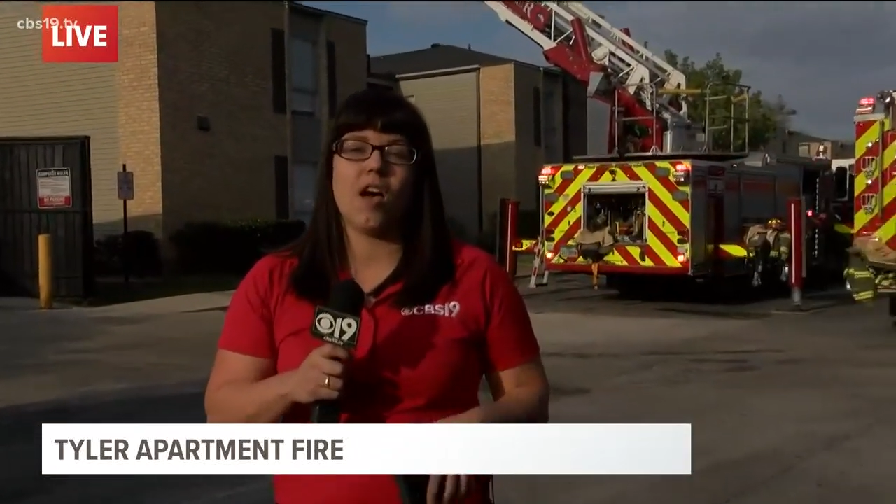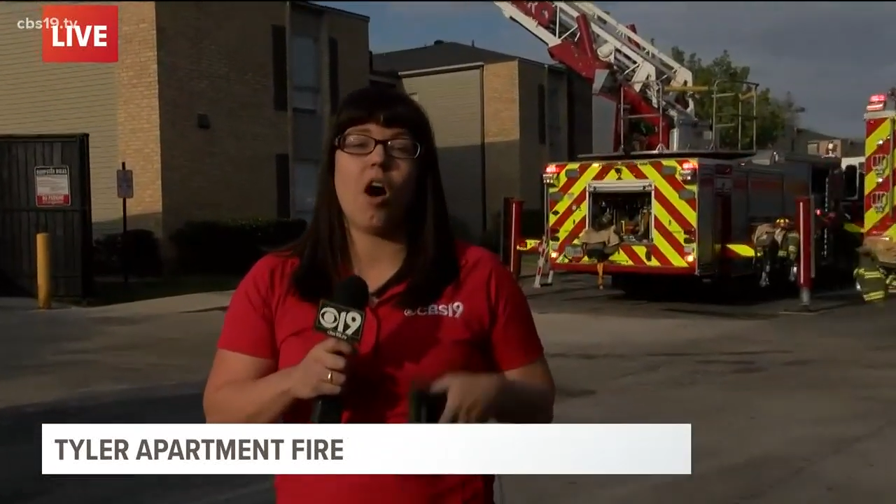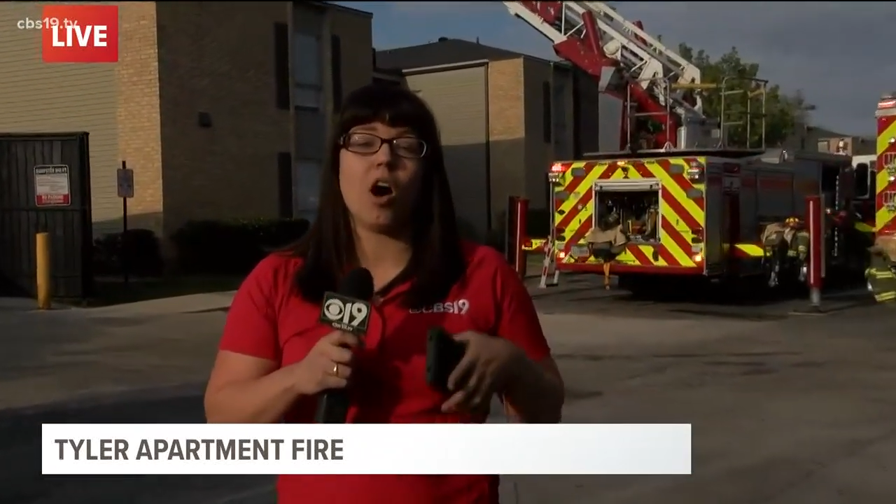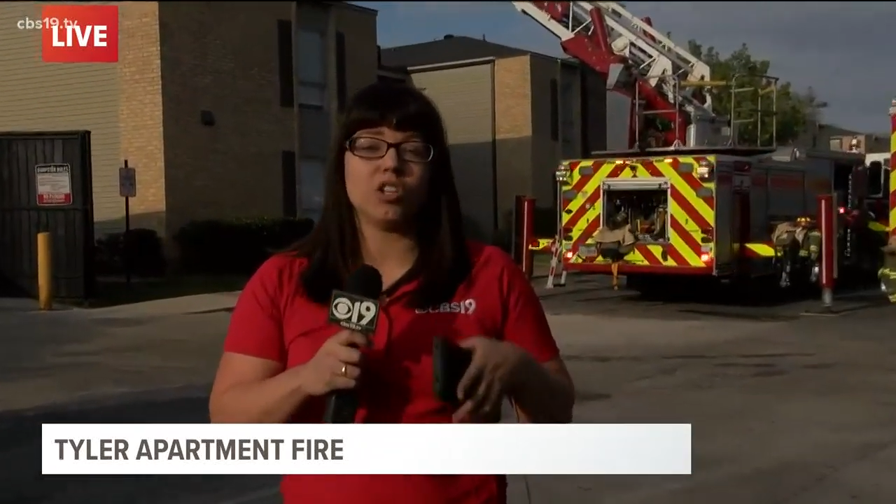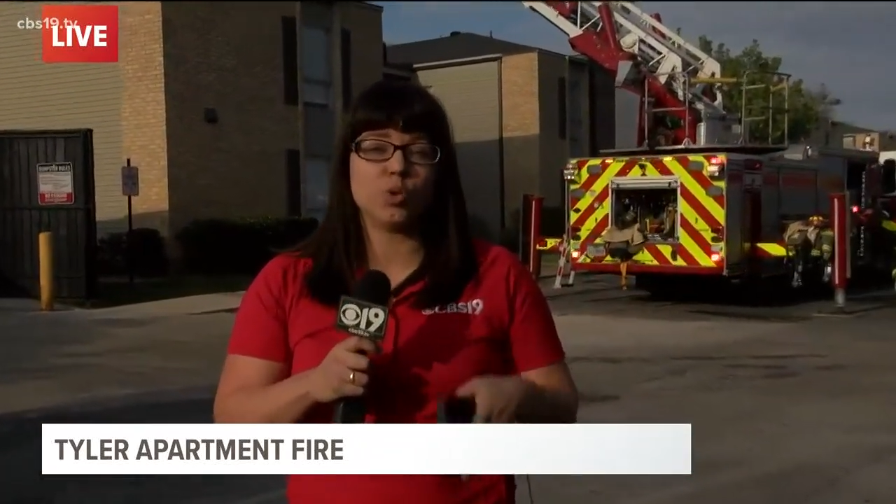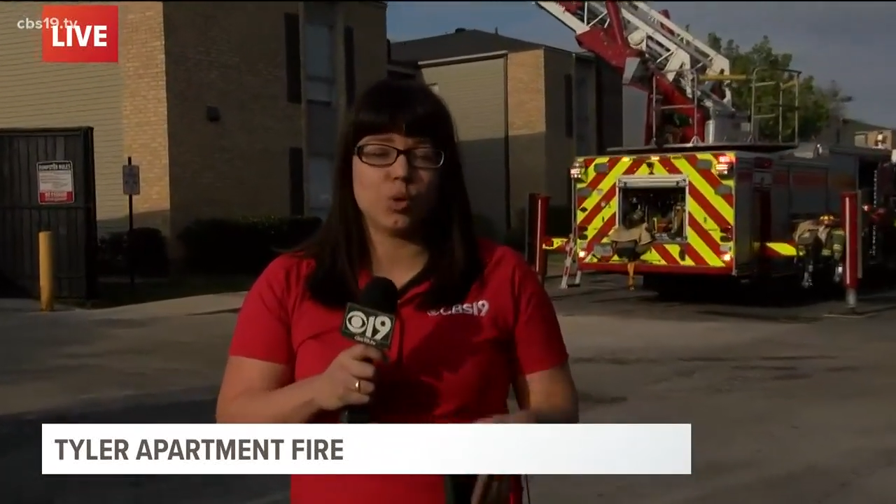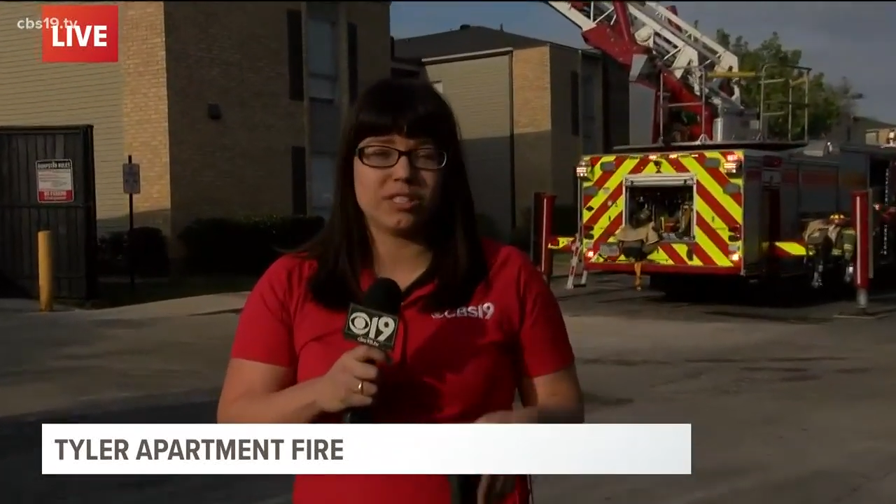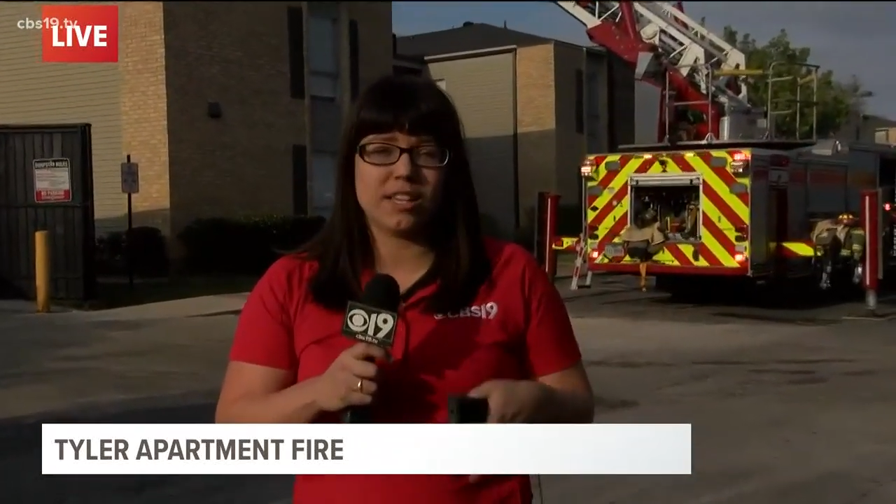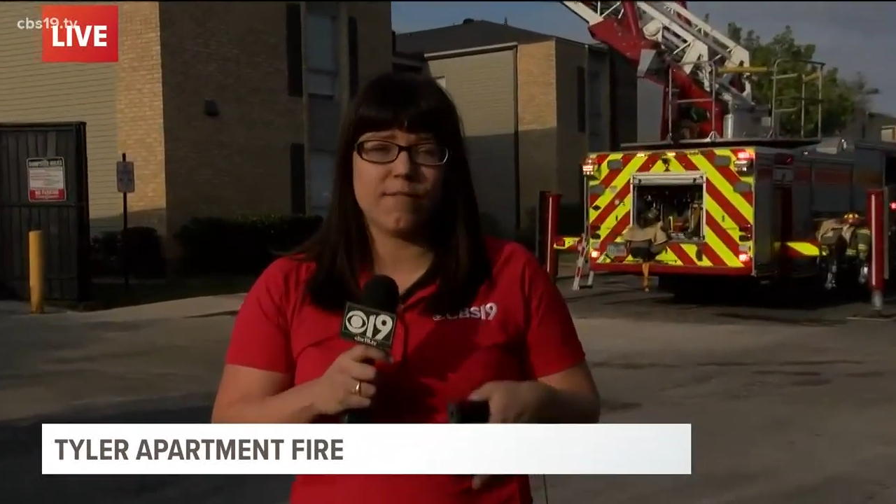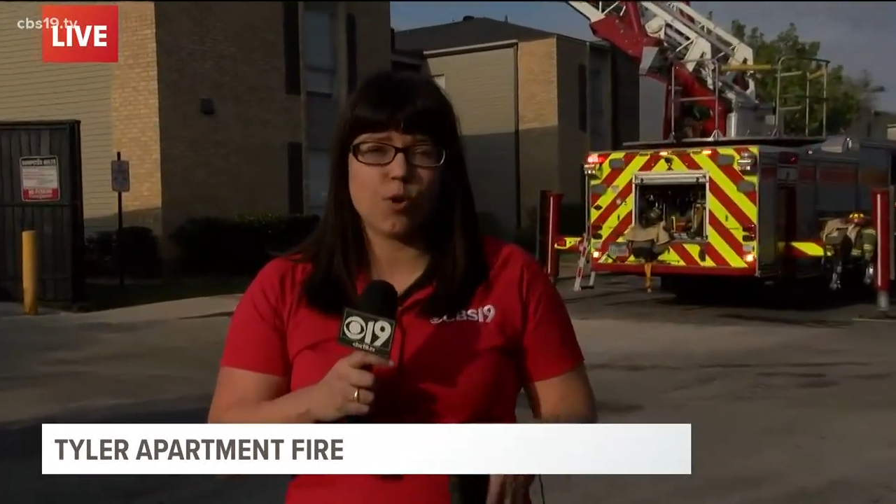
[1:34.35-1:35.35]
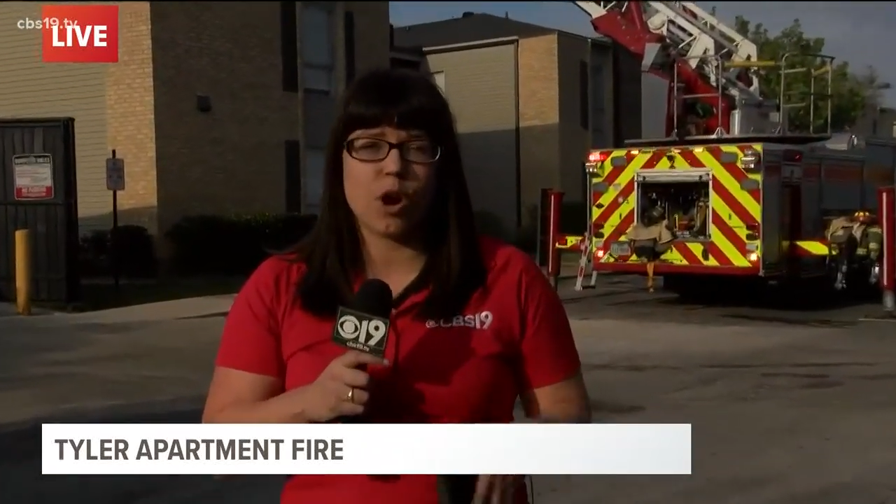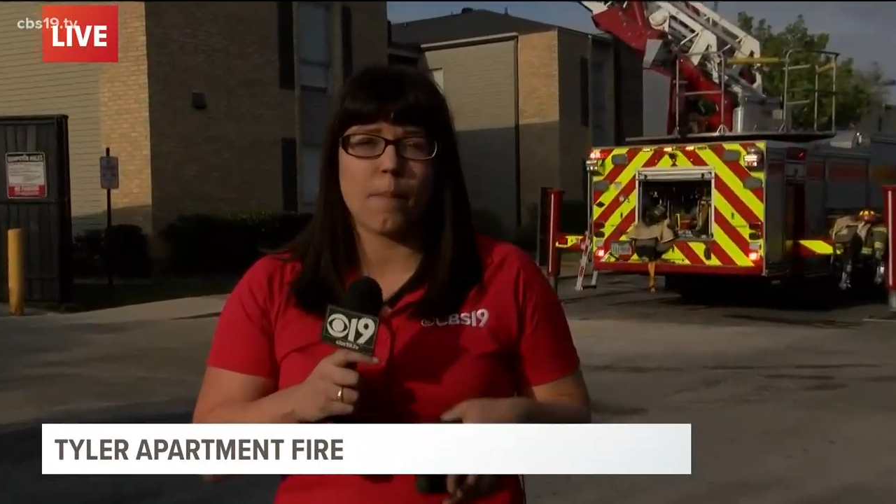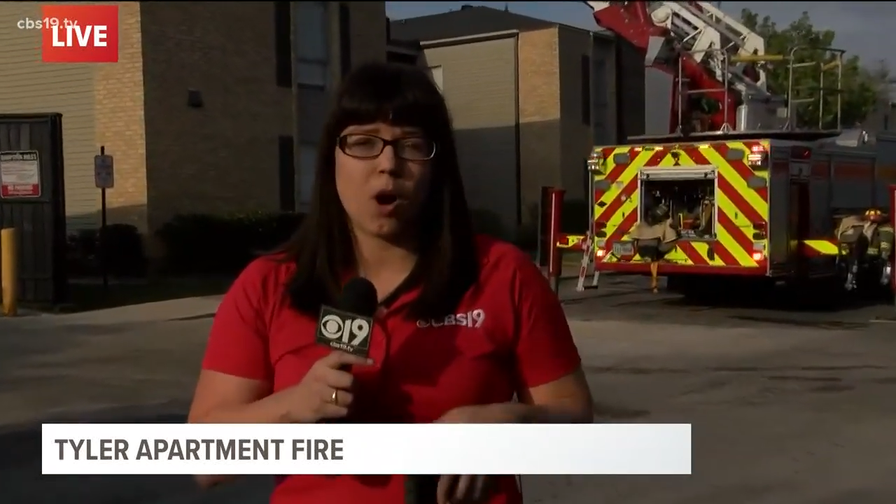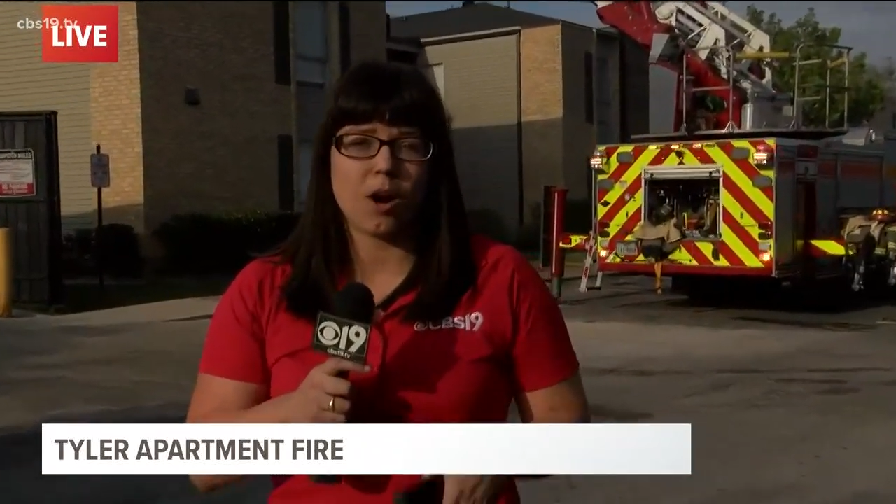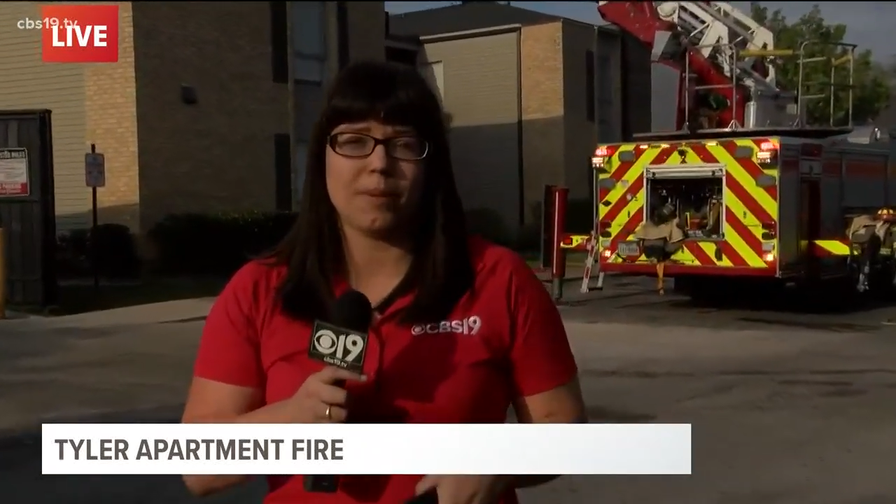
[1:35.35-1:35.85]
all 24
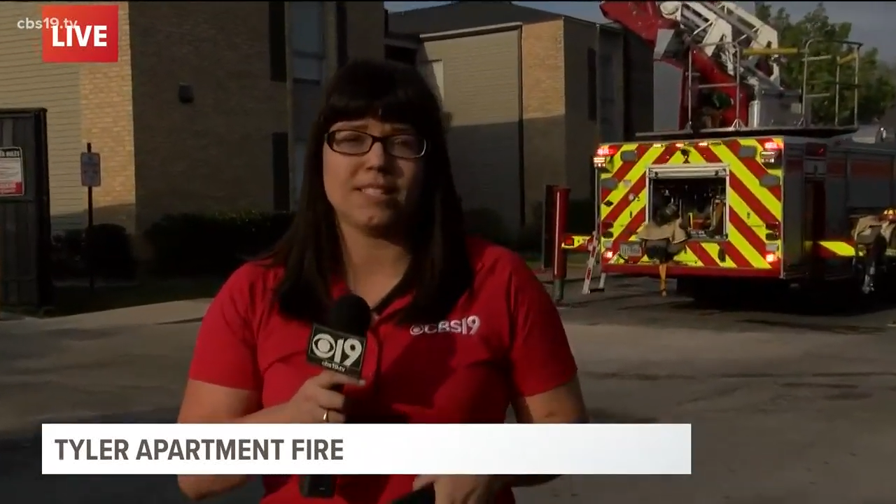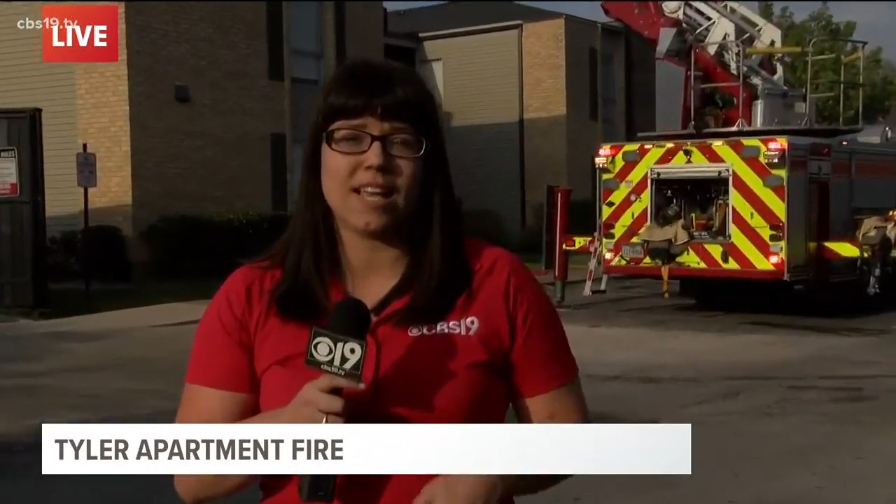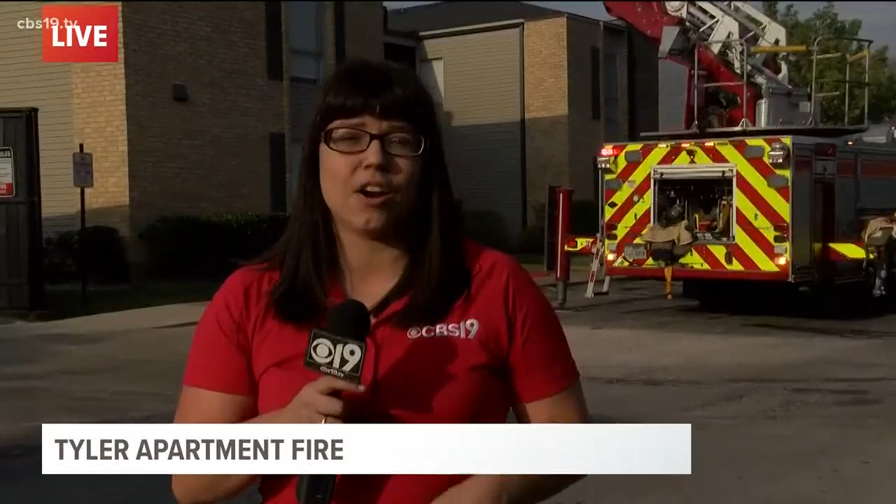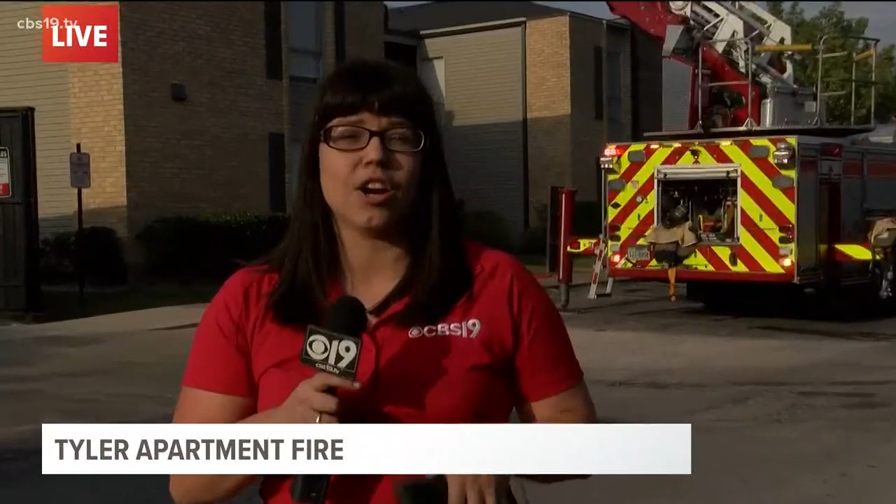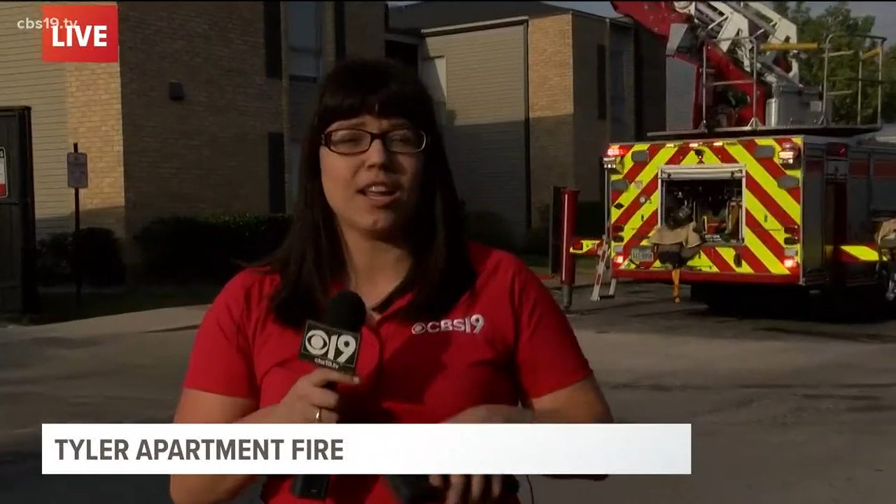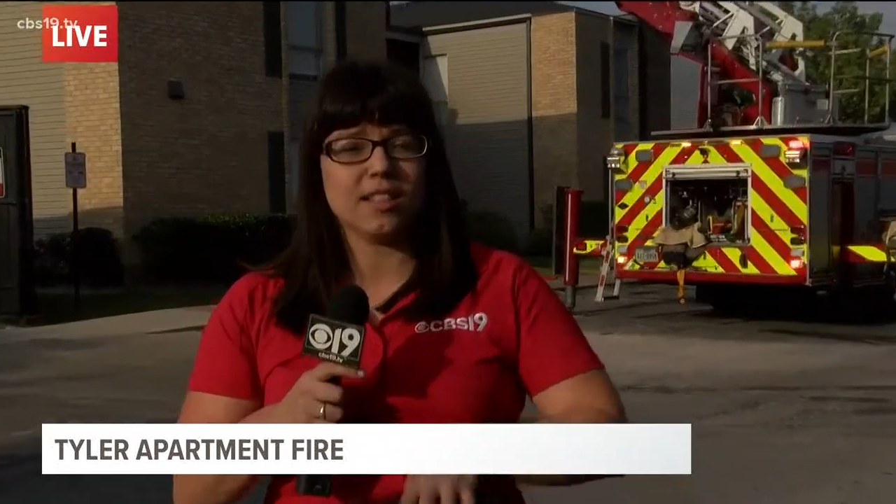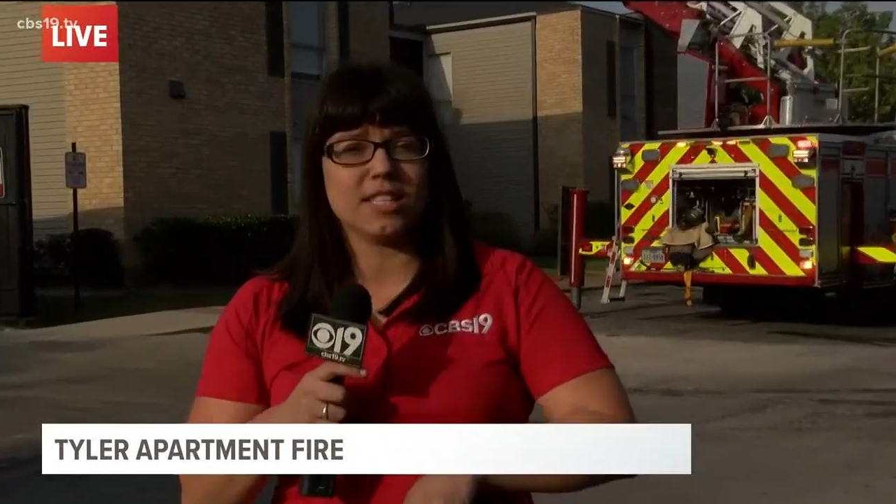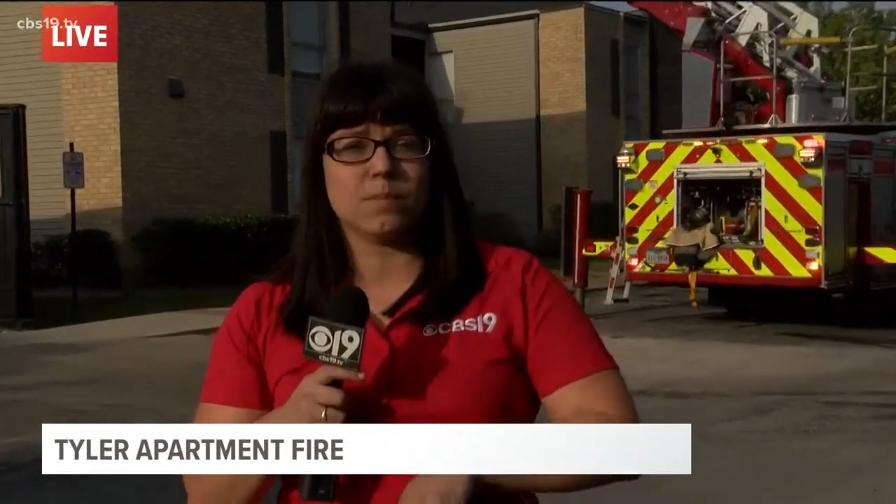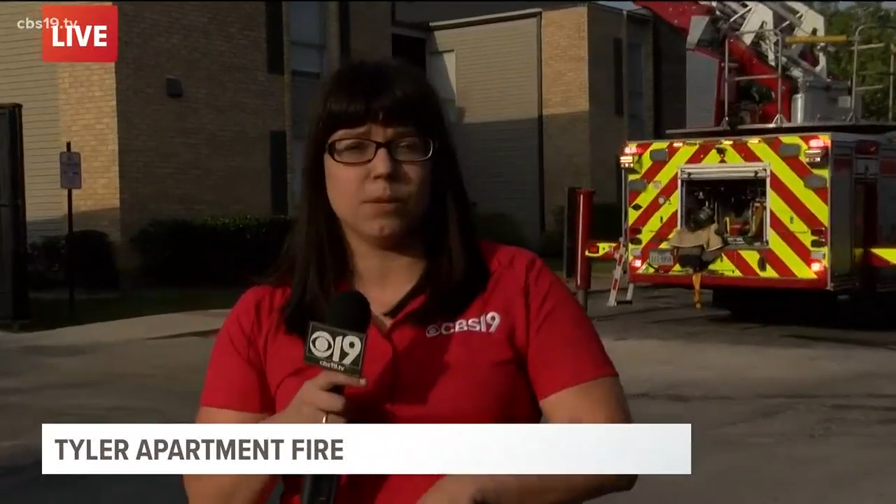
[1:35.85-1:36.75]
apartments that are in this